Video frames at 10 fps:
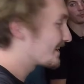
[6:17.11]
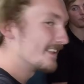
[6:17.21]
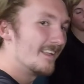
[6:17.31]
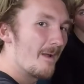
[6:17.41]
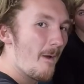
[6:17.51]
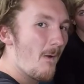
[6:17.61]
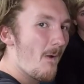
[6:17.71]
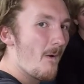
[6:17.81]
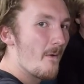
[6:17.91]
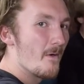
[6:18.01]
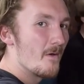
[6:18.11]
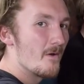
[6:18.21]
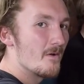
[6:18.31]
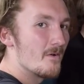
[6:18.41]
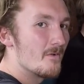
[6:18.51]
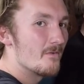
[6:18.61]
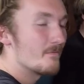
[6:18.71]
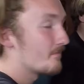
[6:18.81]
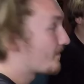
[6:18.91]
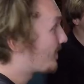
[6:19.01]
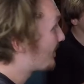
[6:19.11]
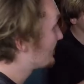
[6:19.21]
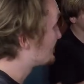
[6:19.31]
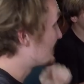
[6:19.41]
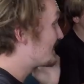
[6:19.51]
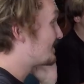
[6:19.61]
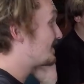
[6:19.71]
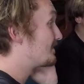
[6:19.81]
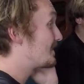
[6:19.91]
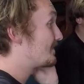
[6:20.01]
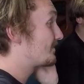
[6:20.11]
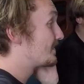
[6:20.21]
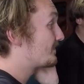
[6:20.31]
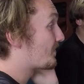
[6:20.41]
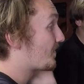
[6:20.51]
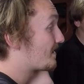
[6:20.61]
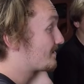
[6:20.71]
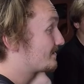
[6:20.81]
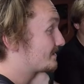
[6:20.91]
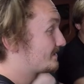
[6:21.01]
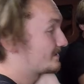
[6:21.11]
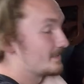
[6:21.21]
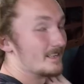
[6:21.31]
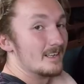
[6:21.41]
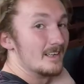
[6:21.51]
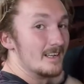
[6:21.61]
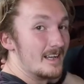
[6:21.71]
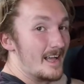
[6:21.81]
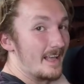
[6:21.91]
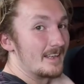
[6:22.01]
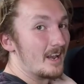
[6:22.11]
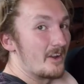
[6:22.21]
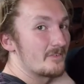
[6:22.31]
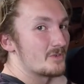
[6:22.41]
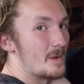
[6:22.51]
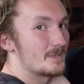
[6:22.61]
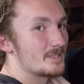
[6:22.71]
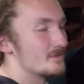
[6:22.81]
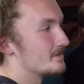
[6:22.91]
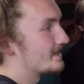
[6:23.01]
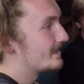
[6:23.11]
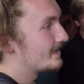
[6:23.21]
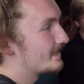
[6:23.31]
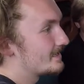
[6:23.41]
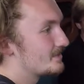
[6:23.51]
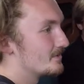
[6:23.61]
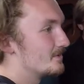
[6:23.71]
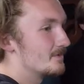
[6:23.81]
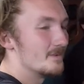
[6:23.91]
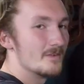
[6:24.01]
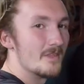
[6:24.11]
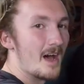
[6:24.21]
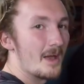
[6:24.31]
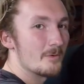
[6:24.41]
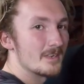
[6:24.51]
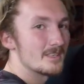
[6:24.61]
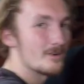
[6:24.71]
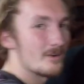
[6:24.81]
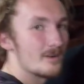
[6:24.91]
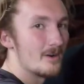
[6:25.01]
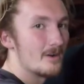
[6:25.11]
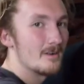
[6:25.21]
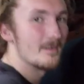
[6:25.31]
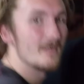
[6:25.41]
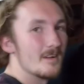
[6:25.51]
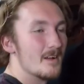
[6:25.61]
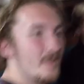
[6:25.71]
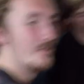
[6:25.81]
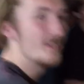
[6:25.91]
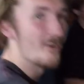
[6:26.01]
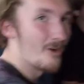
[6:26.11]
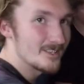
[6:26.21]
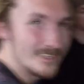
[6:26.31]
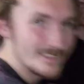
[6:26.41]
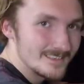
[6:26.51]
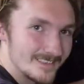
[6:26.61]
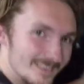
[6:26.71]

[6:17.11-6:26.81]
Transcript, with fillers: it? Four hours, uh, three. Four hours, maybe, maybe three, four hours, I, I, and a lot of trips to uh, to the hardware store or the yacht and